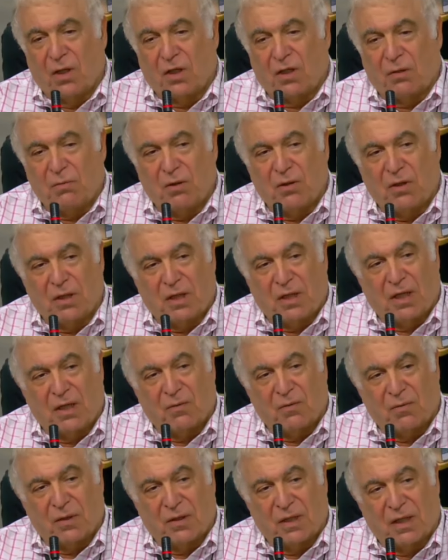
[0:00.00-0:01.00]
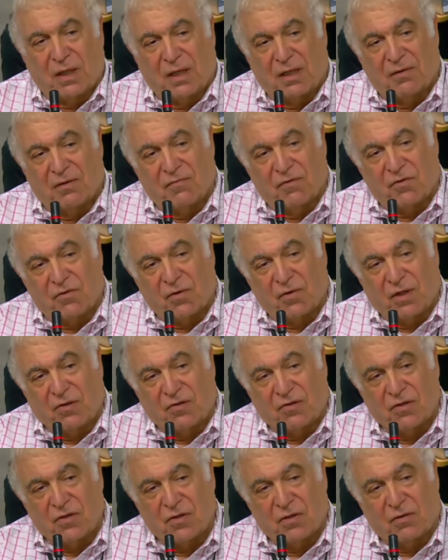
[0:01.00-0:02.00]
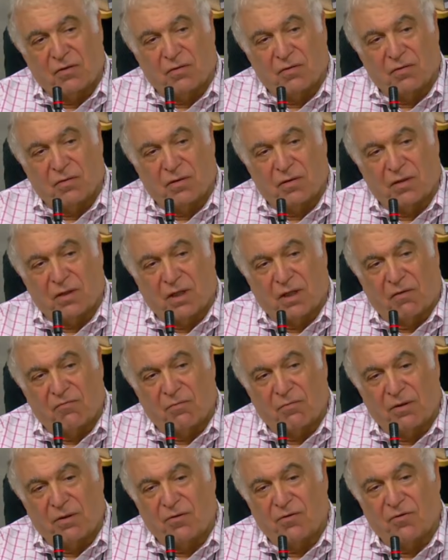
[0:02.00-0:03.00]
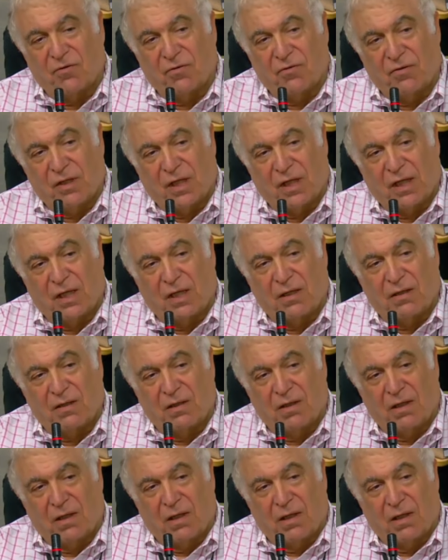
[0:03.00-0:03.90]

communicate with the head of the transitional government in Sudan.